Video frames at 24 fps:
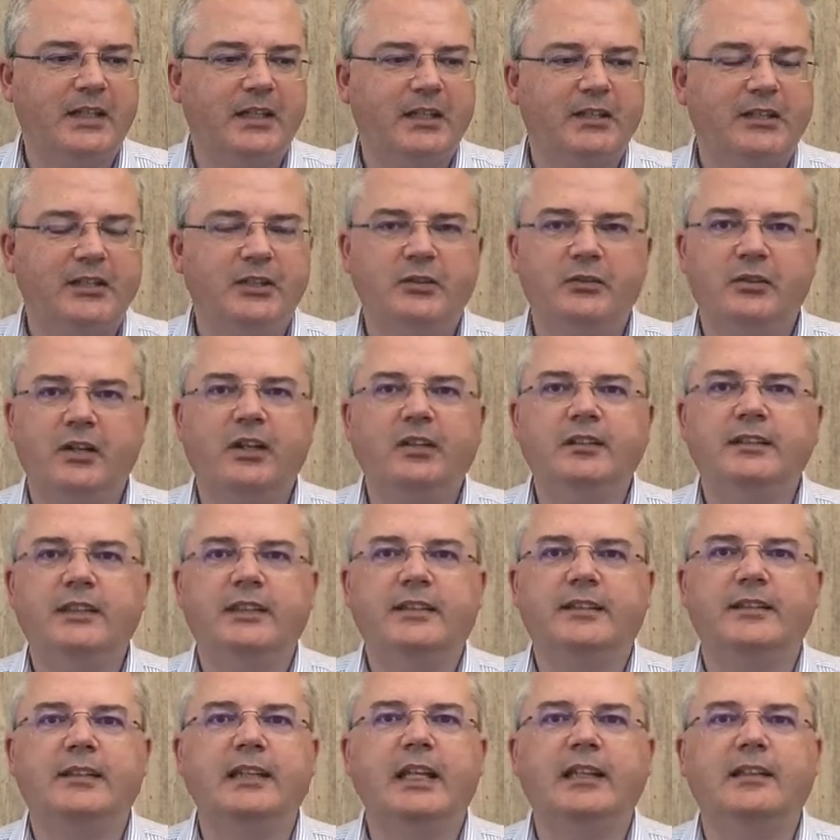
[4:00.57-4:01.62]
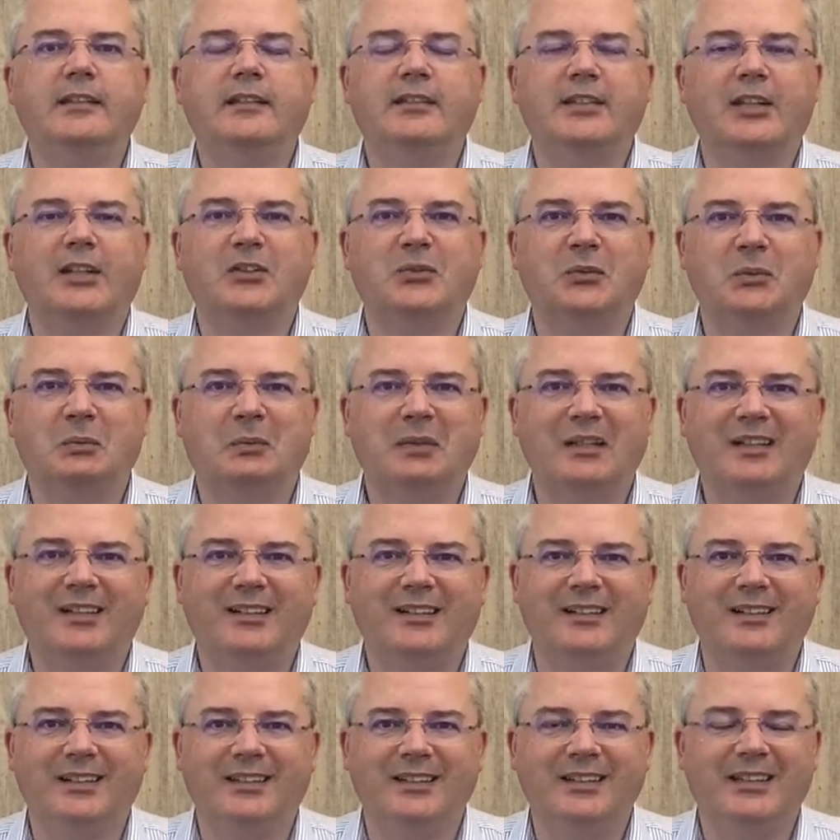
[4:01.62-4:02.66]
you know, all these snakes start to
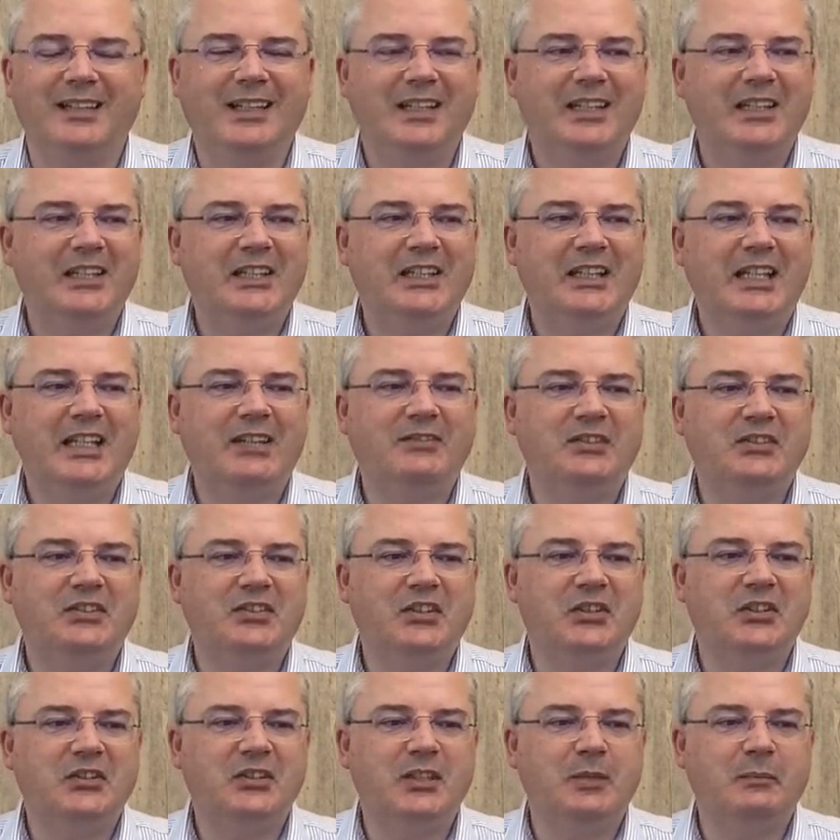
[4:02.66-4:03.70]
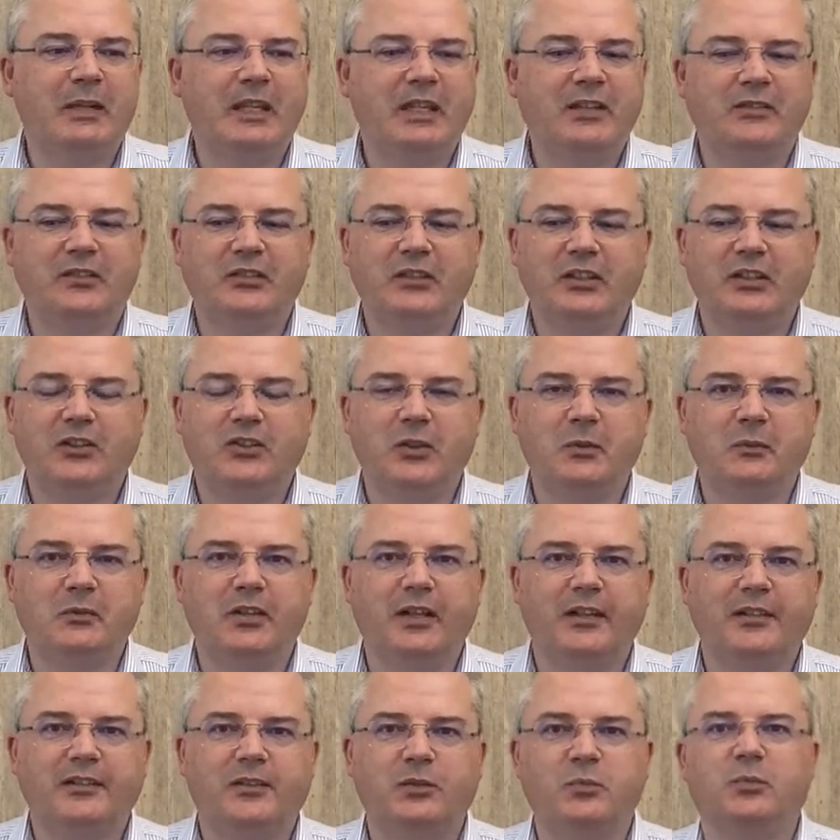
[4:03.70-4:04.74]
appear. And even though you may have only come
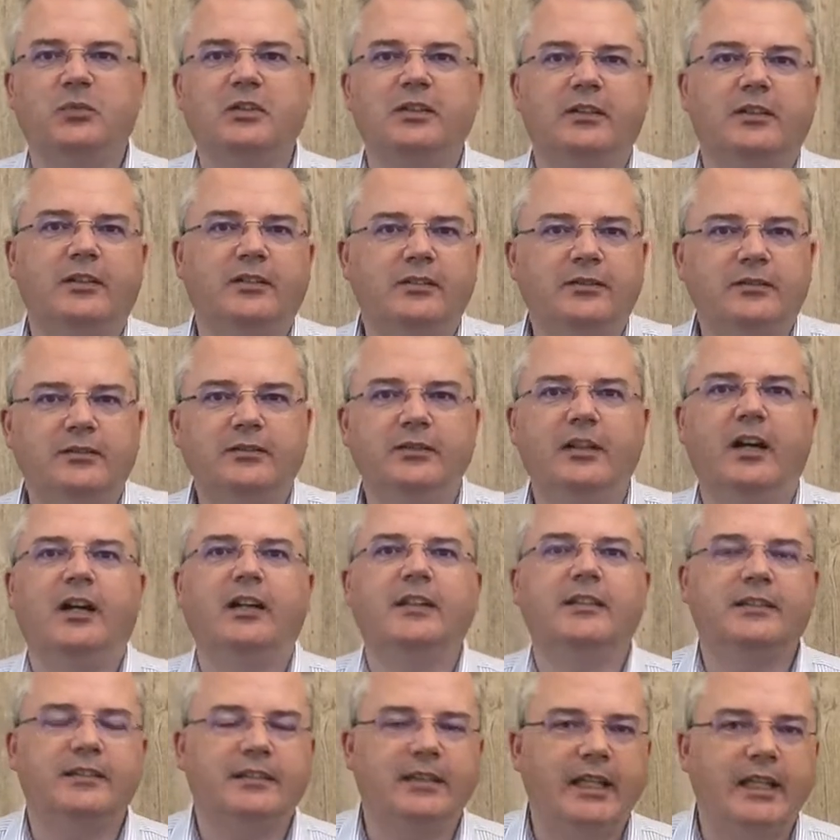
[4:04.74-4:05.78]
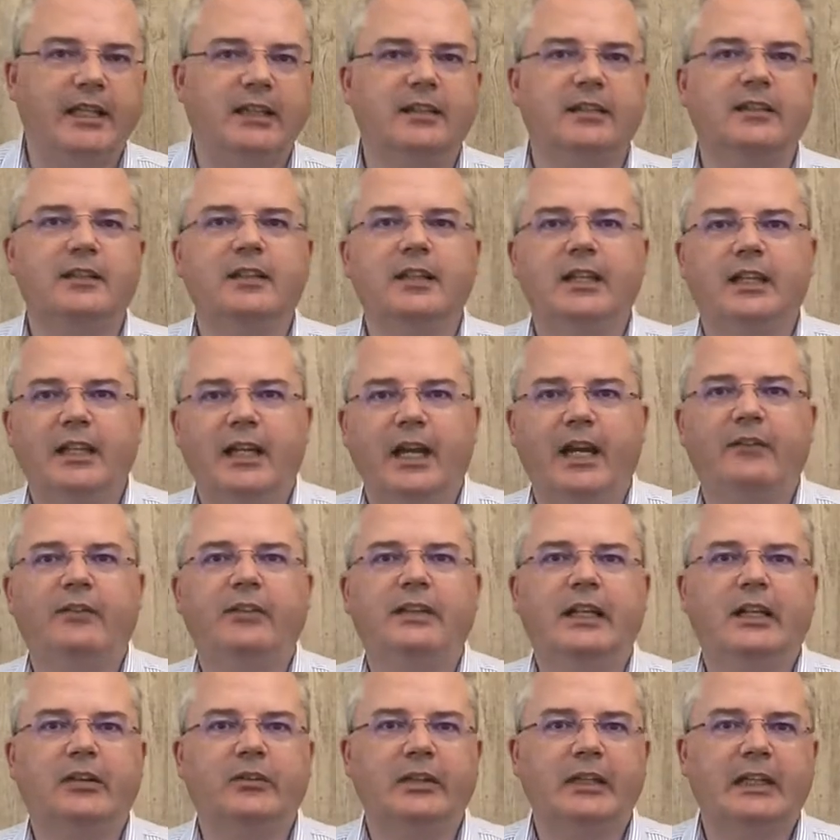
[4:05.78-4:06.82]
across the one or odd snake every
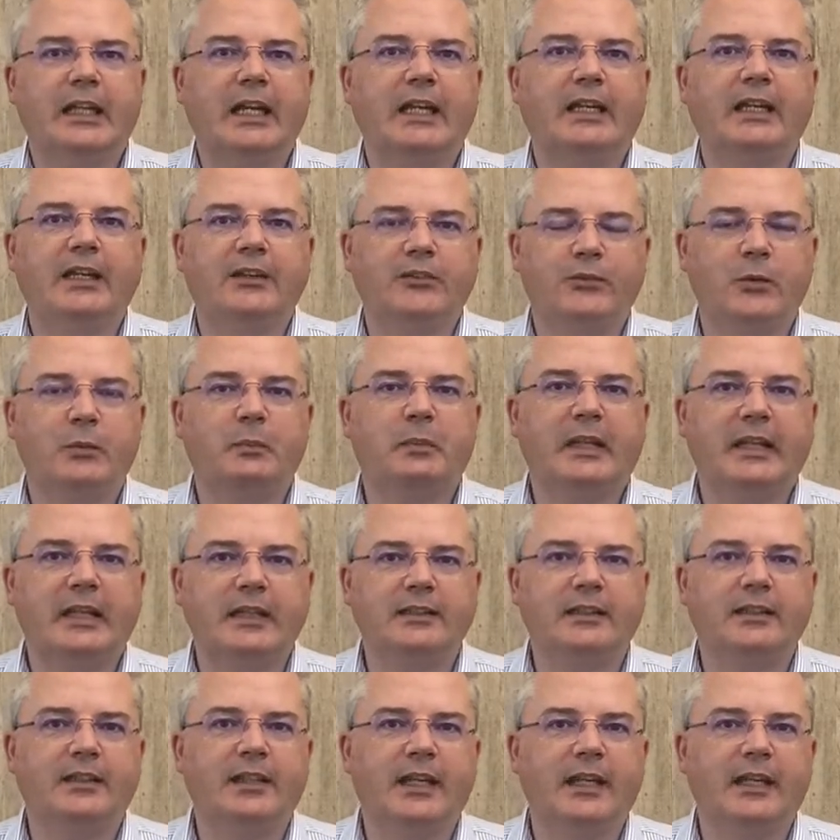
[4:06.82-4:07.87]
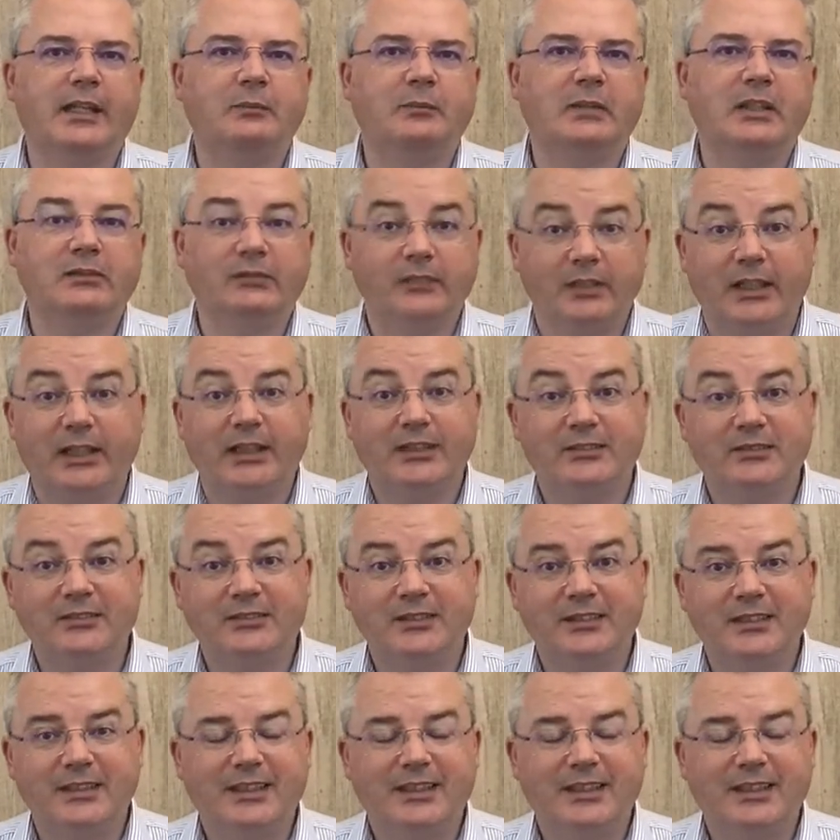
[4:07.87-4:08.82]
now and again as you're playing the game of life,